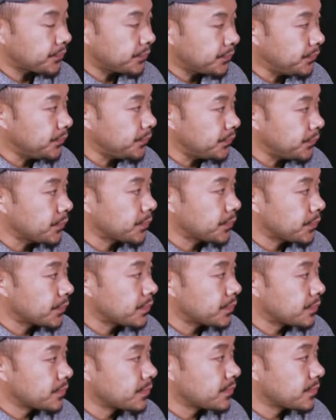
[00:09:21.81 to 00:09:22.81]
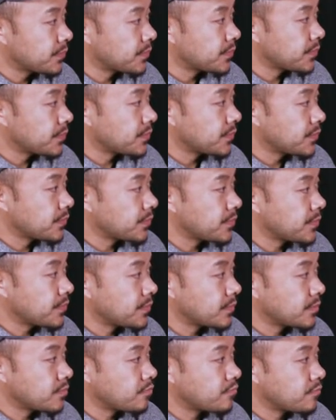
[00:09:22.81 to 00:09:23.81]

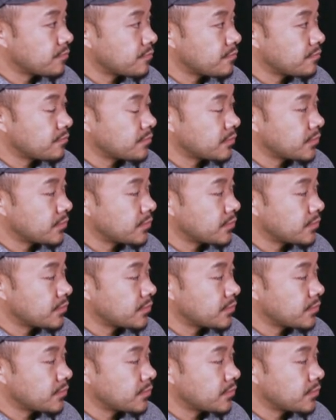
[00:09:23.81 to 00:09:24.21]
The person shown says nothing.